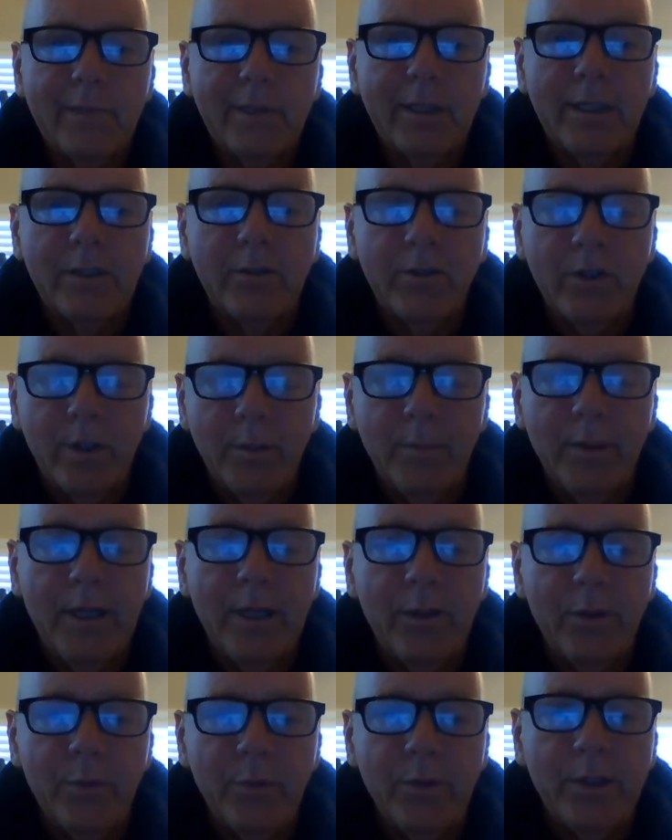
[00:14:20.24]
Like Jeremiah
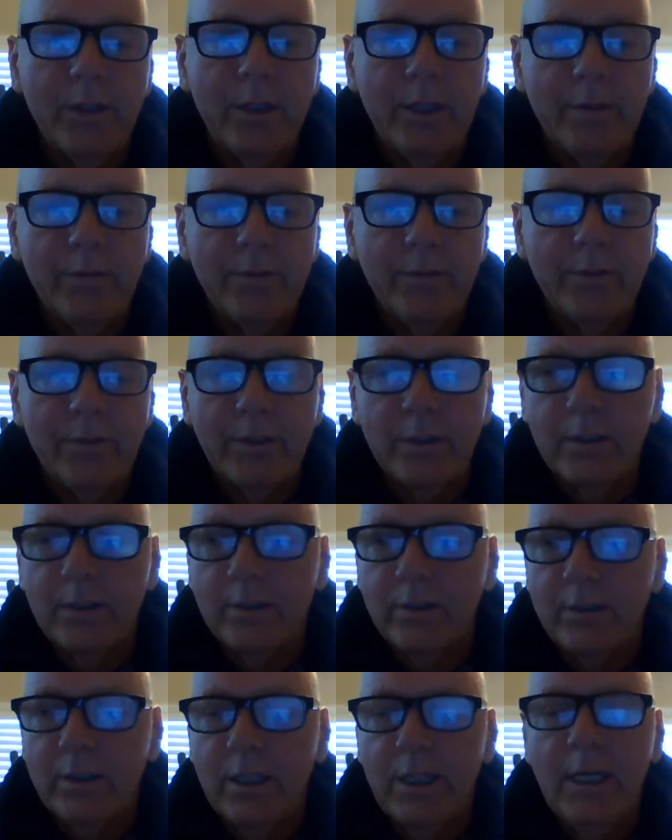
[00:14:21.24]
three eleven says,
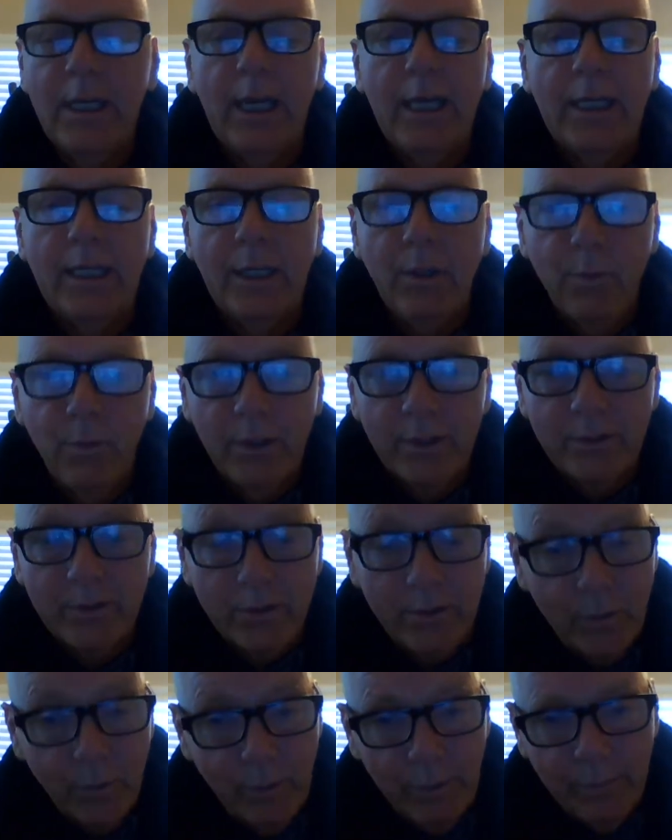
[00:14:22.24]
and he wants us
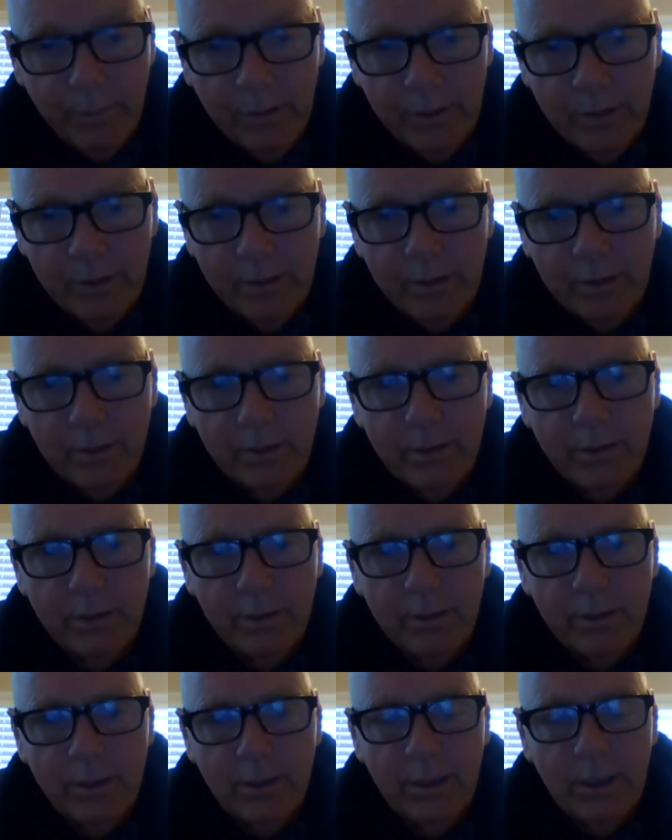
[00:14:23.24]
to repent.
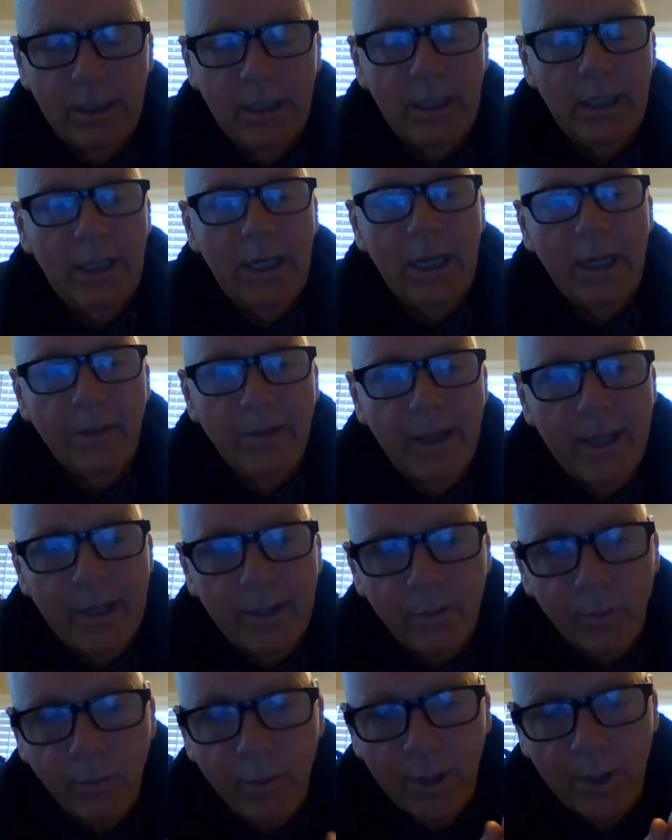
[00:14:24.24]
And
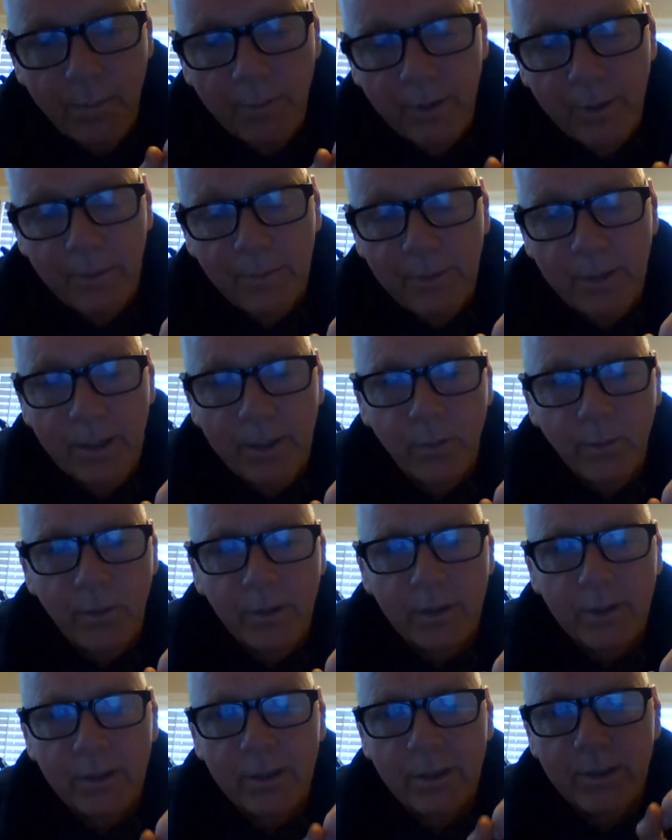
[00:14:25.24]
that's why I'm going to end
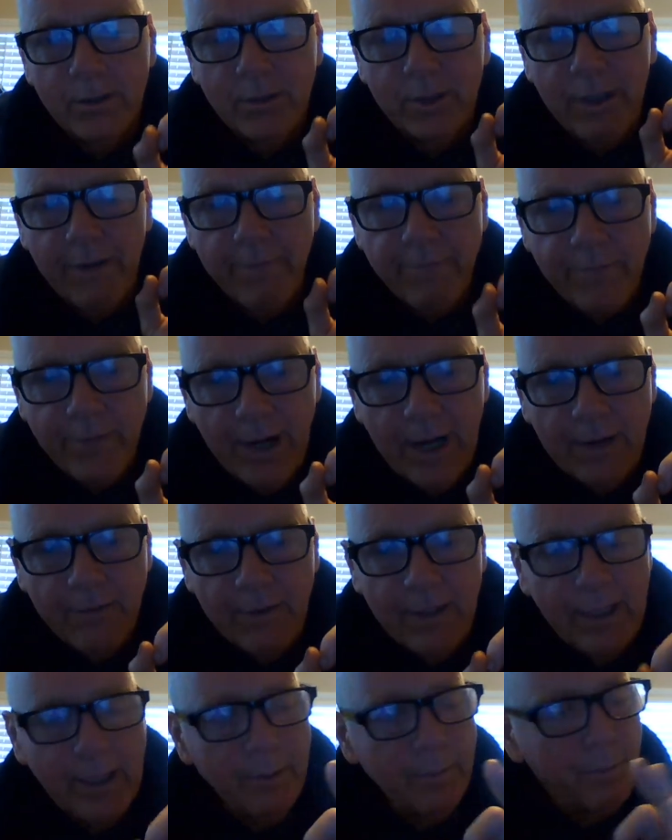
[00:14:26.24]
with this, that five A
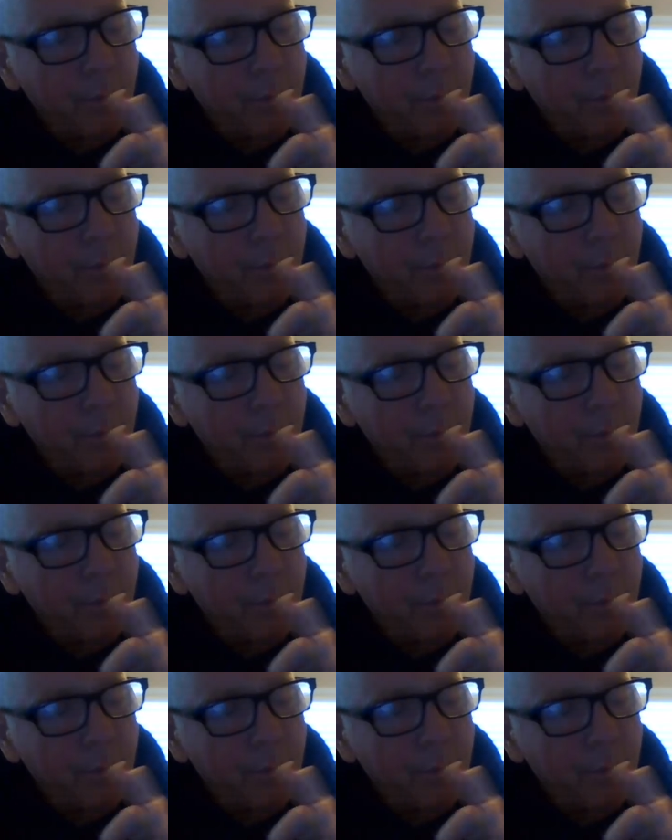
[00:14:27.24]
M